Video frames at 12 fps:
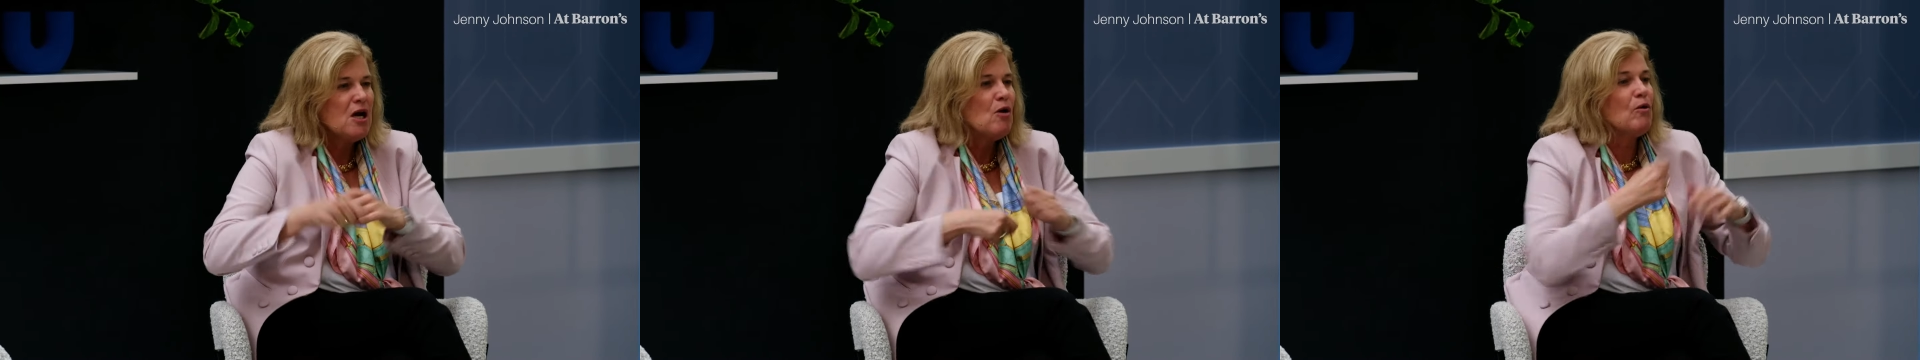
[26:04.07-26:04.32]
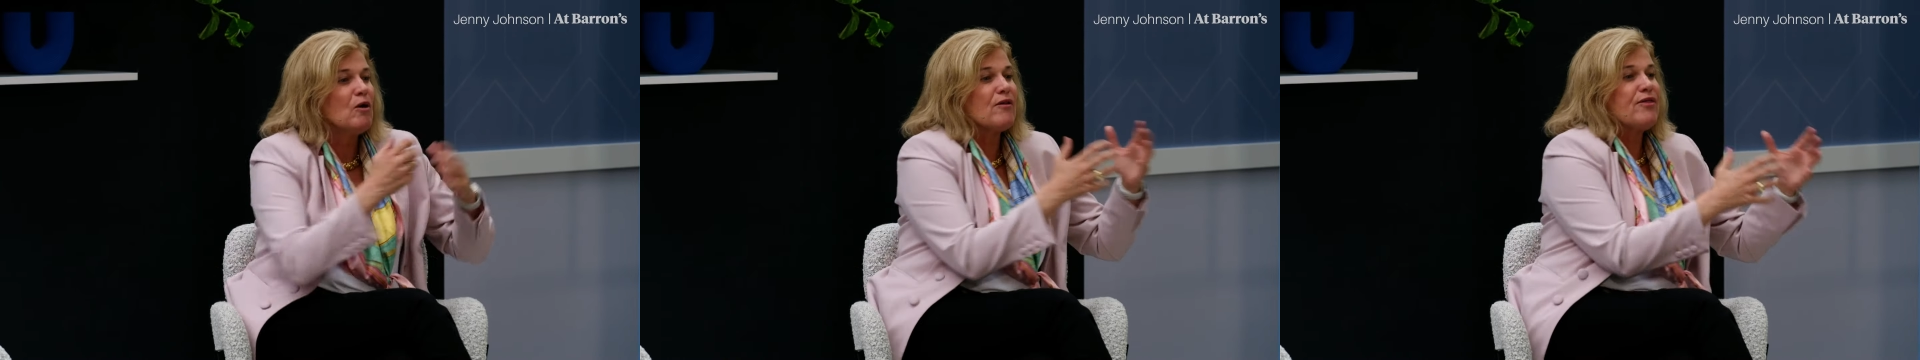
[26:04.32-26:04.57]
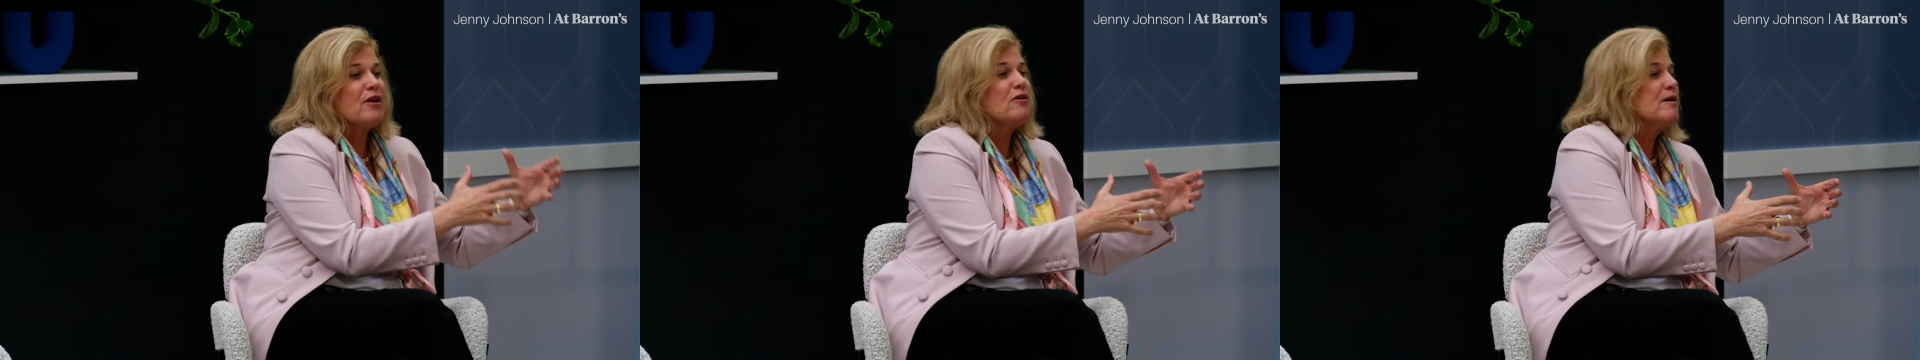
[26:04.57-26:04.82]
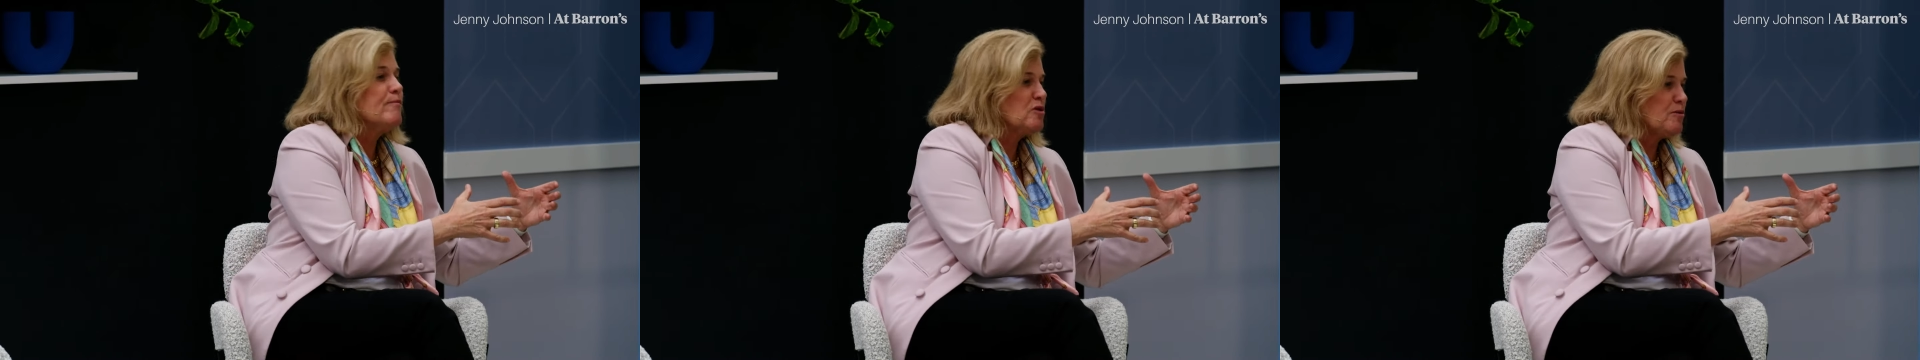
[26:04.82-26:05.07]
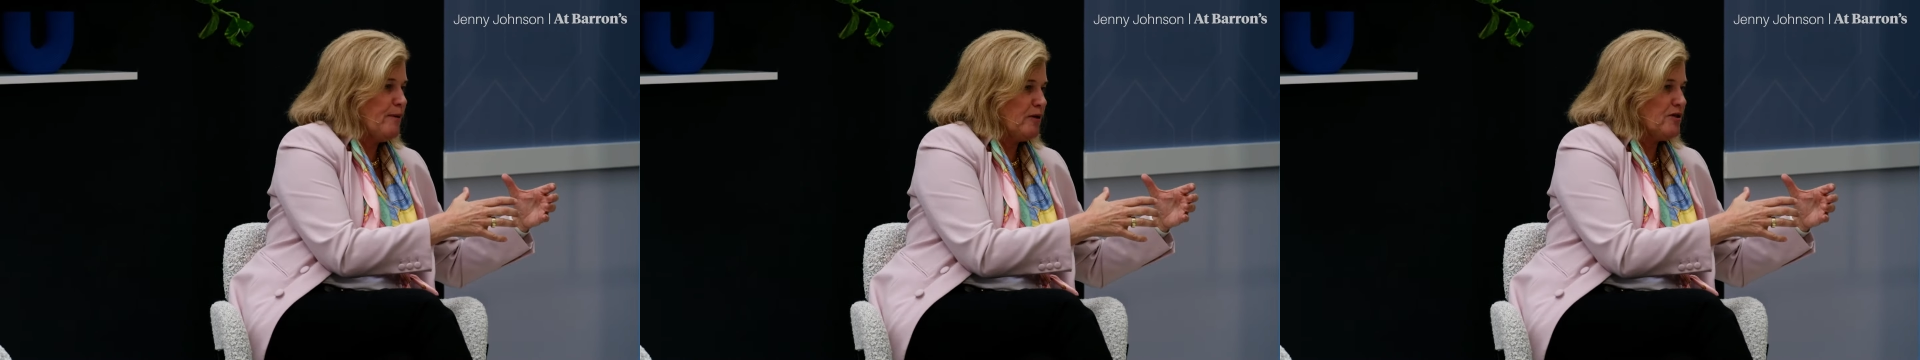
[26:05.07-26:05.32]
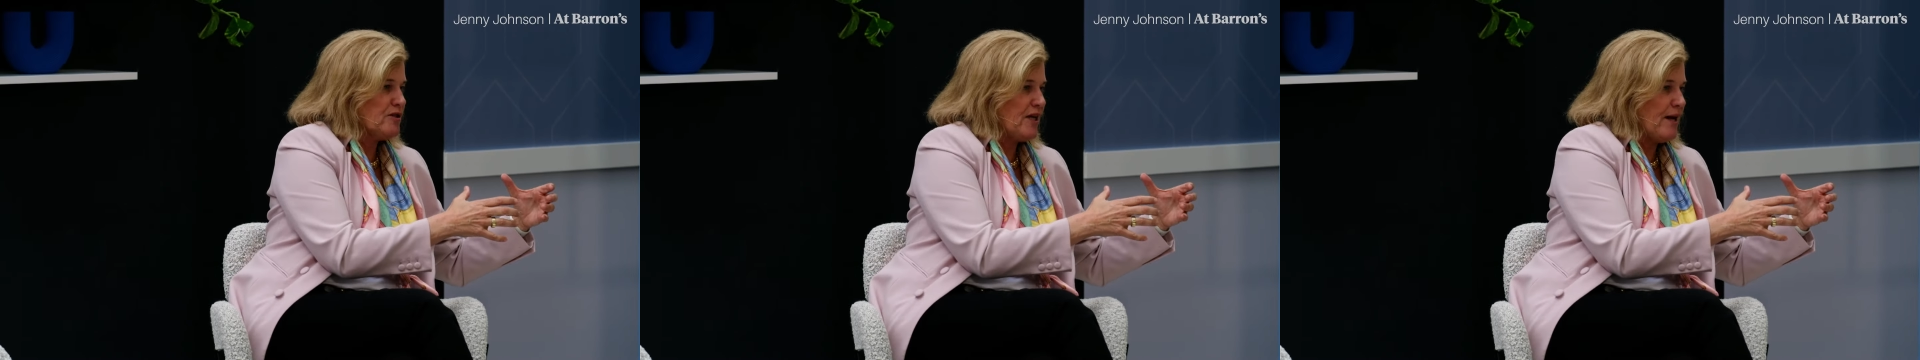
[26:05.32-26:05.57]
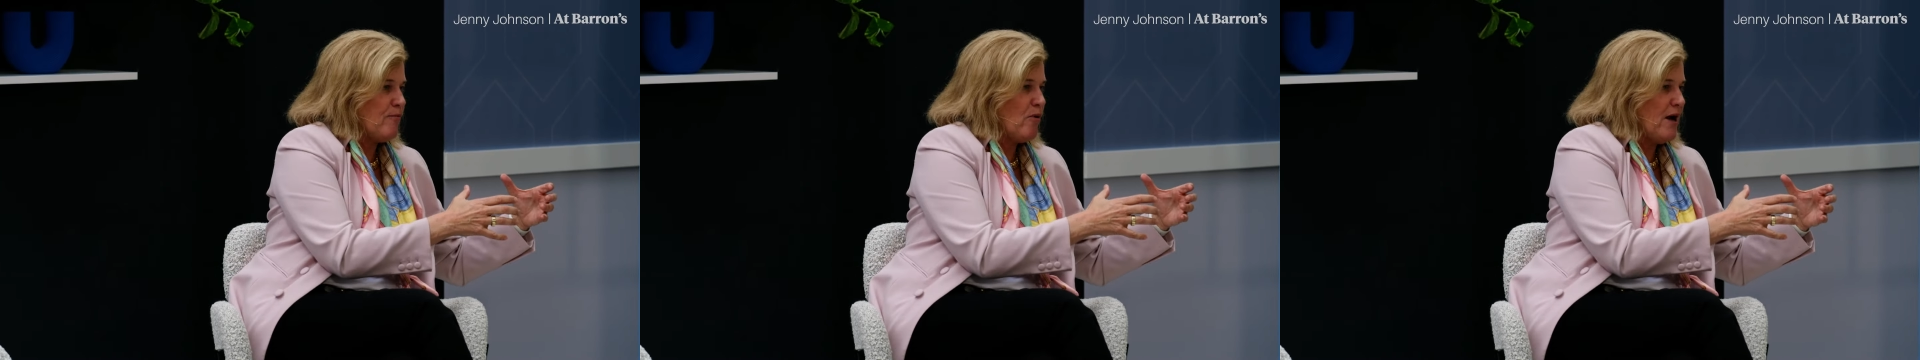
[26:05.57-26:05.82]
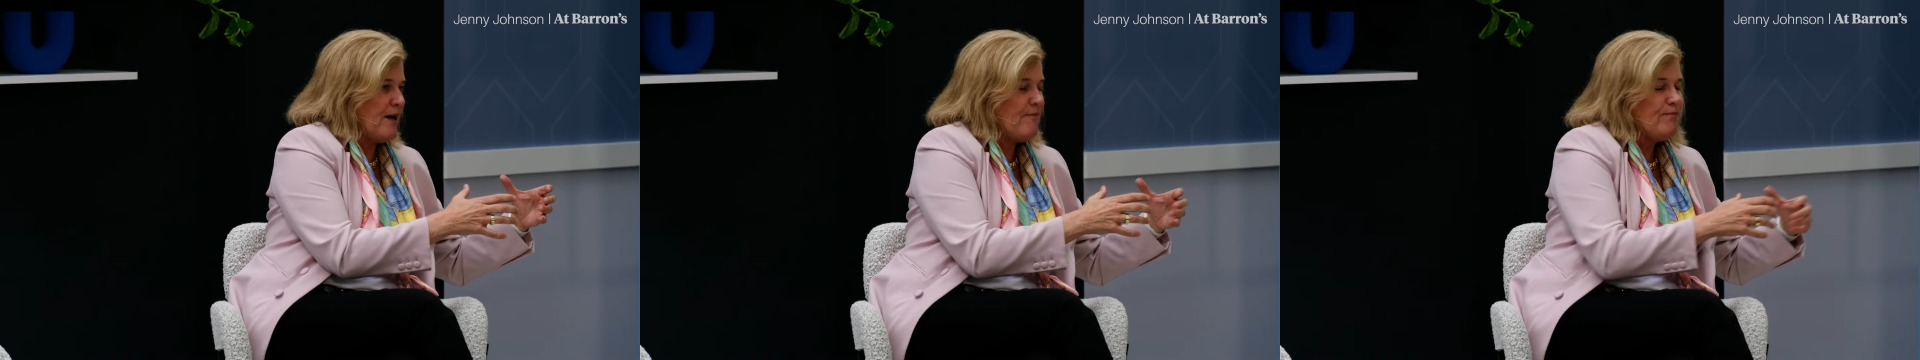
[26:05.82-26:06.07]
Well, Ethereum was built the same
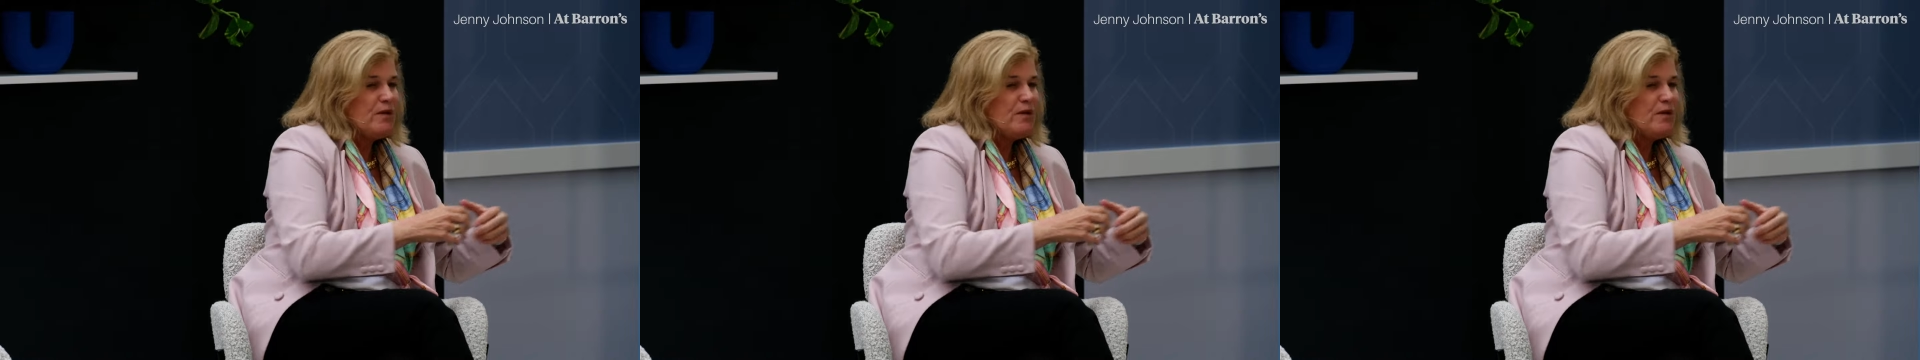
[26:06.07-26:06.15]
way.